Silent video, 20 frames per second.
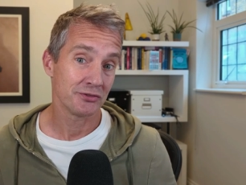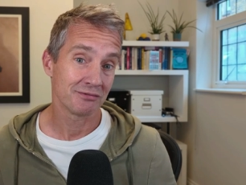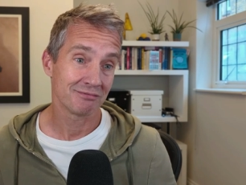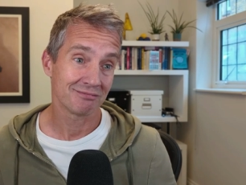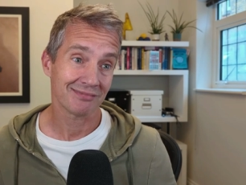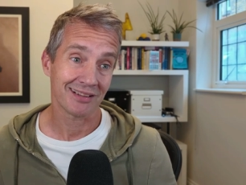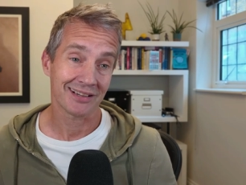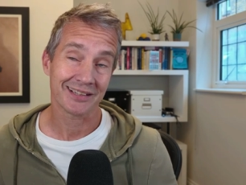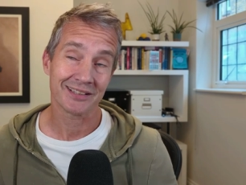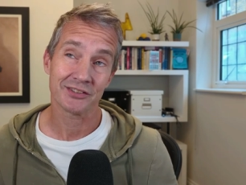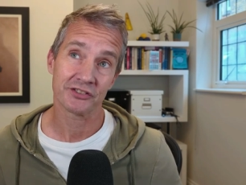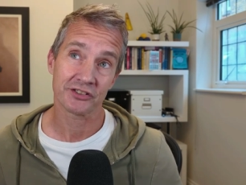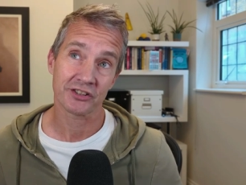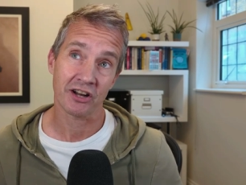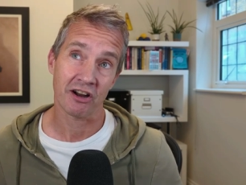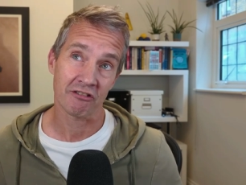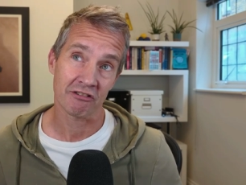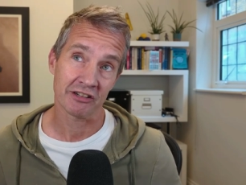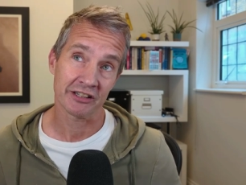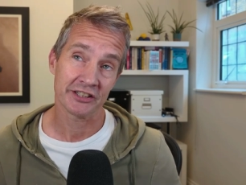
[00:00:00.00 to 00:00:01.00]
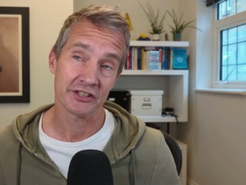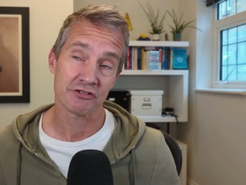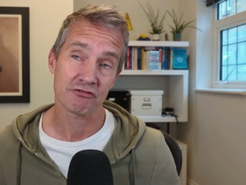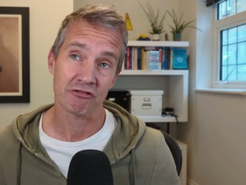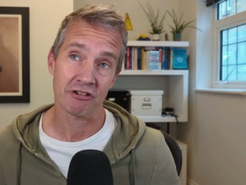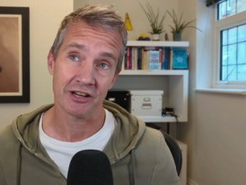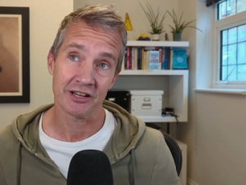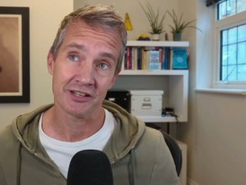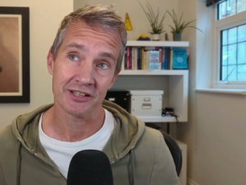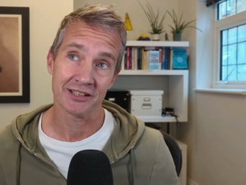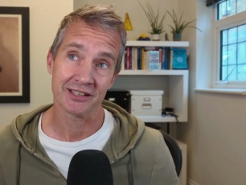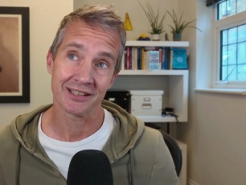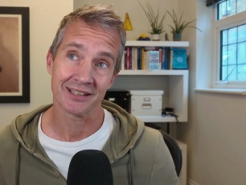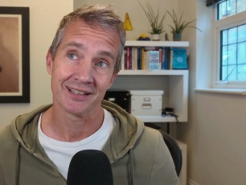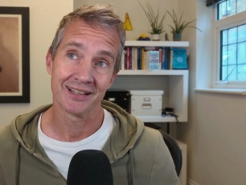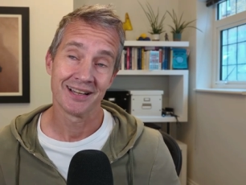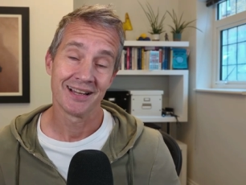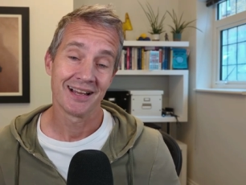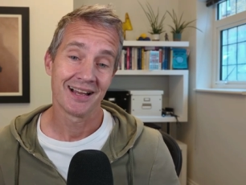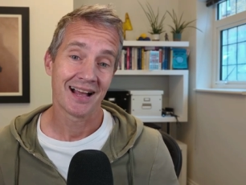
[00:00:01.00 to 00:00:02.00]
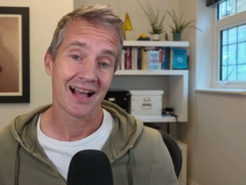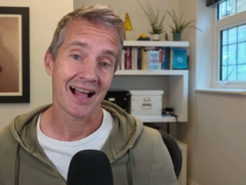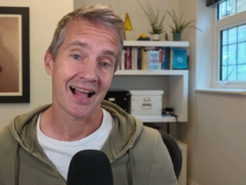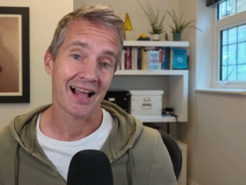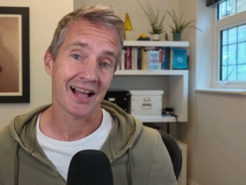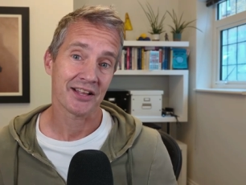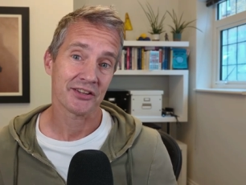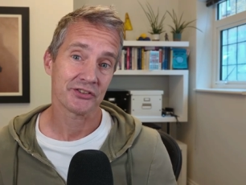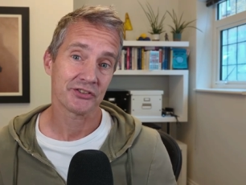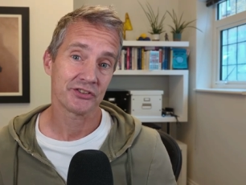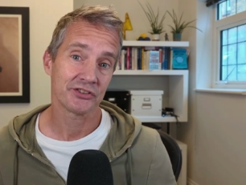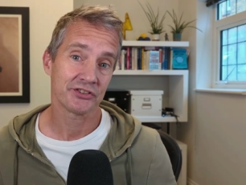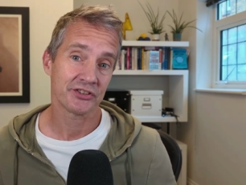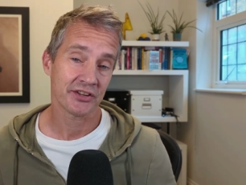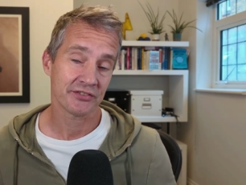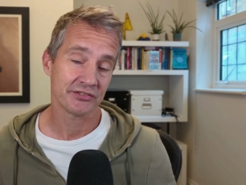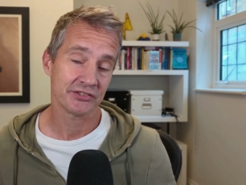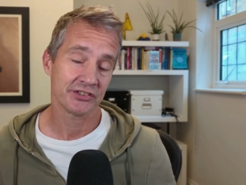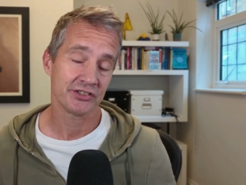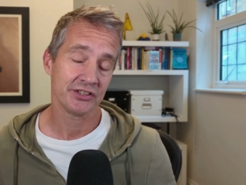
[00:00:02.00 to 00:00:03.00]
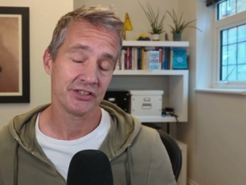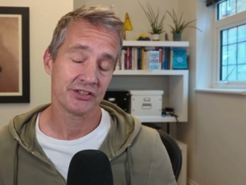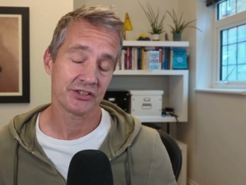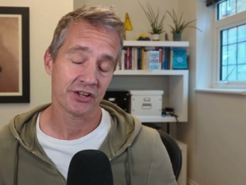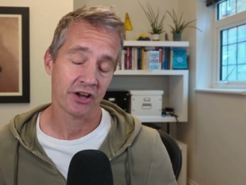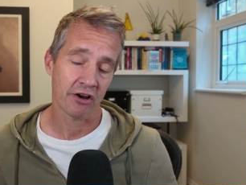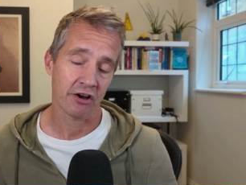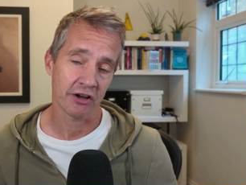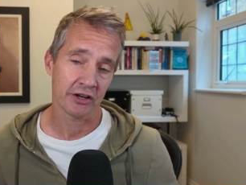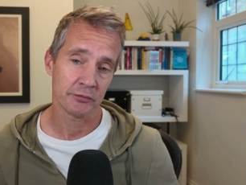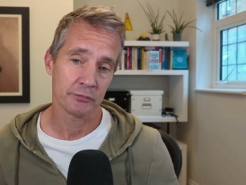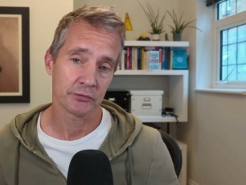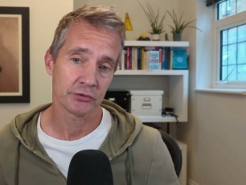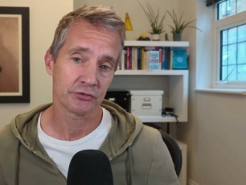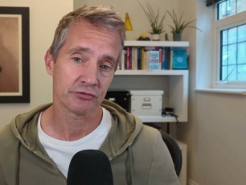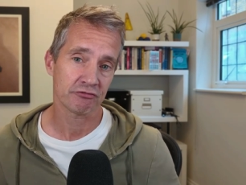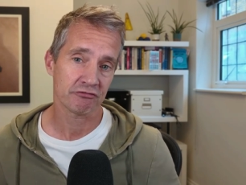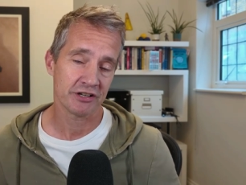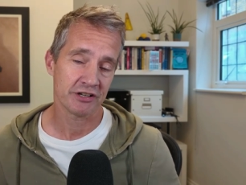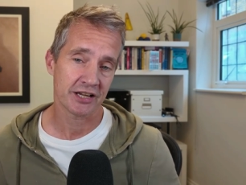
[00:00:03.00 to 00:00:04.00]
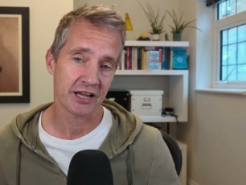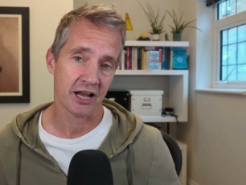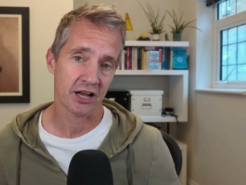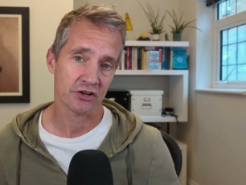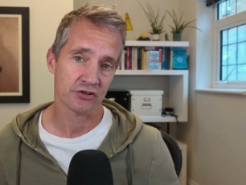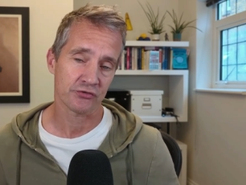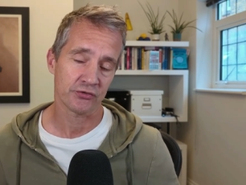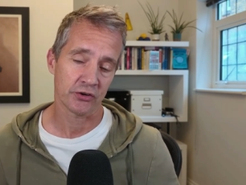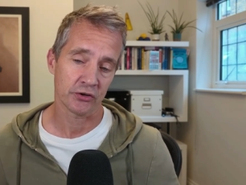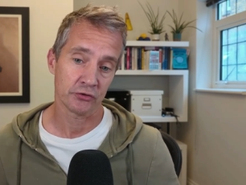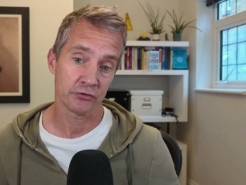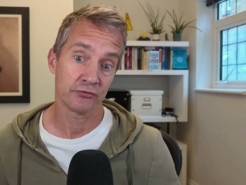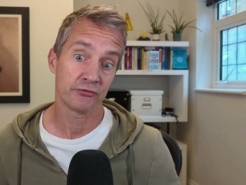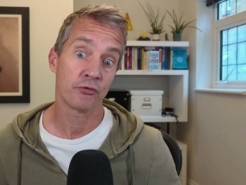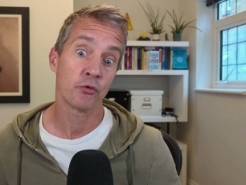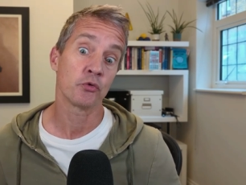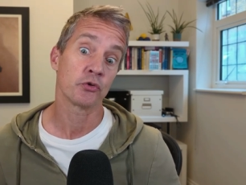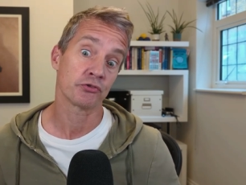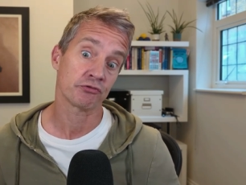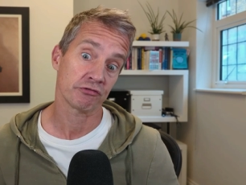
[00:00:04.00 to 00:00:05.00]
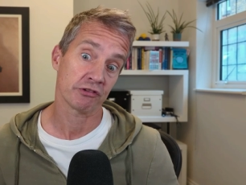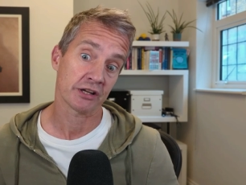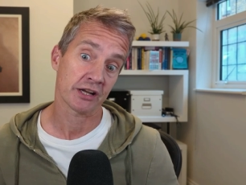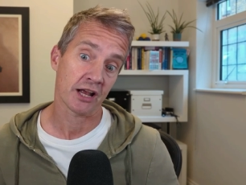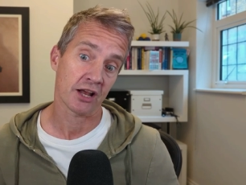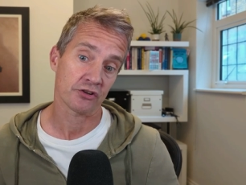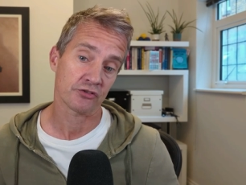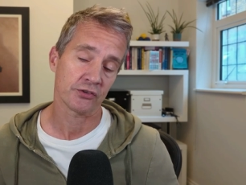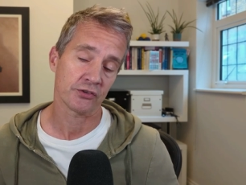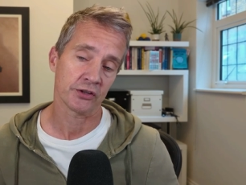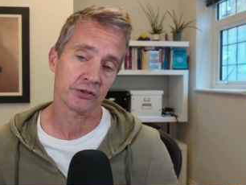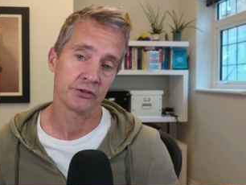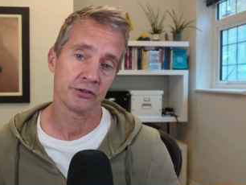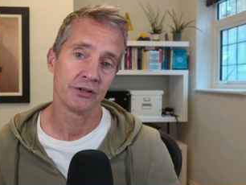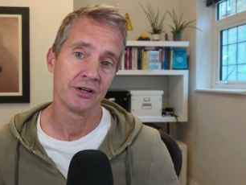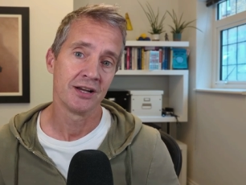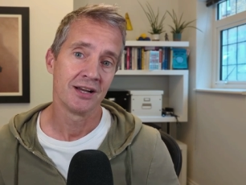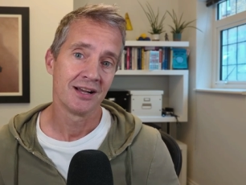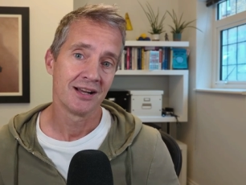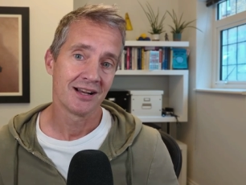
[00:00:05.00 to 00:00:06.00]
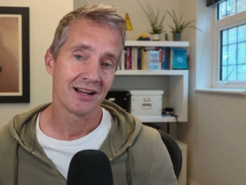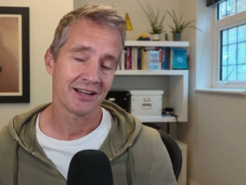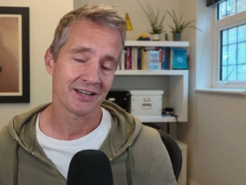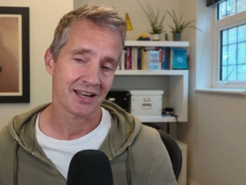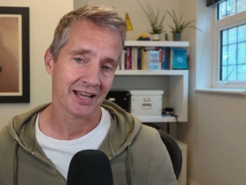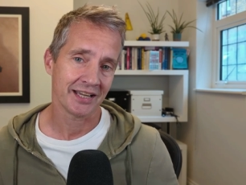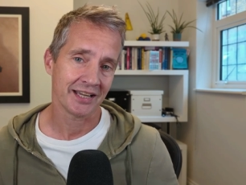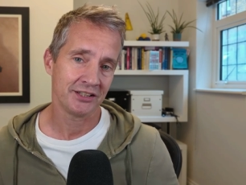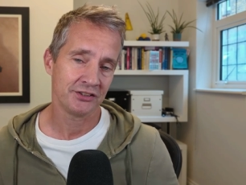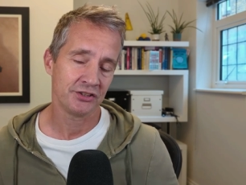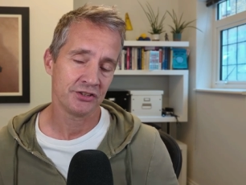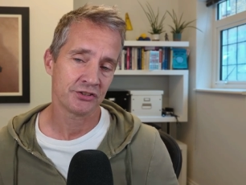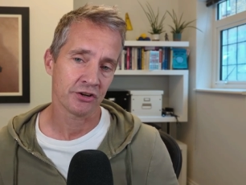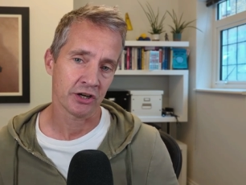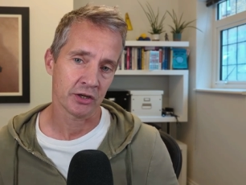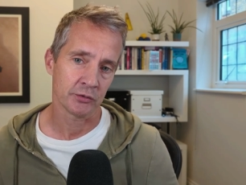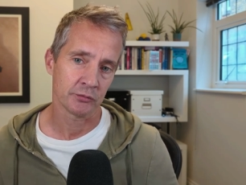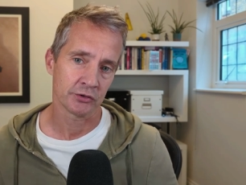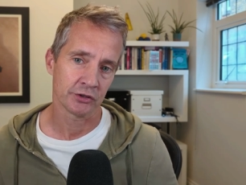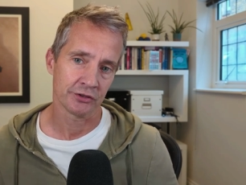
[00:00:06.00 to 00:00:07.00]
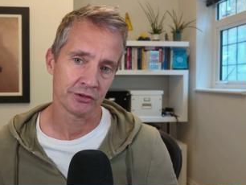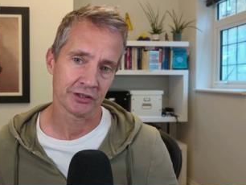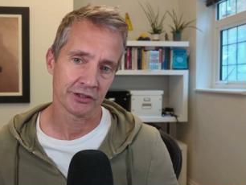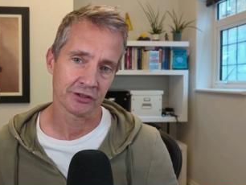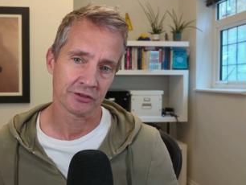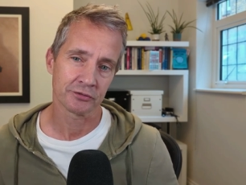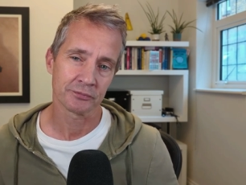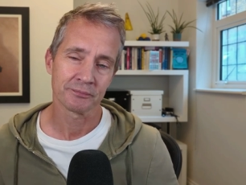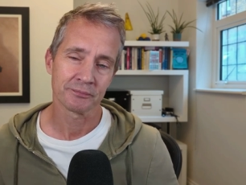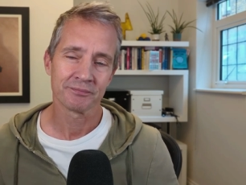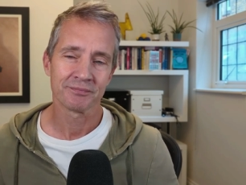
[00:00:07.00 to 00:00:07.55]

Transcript: Like it's currently trading at 70 times free cash flow, forward free cash flow, and 80 times earnings.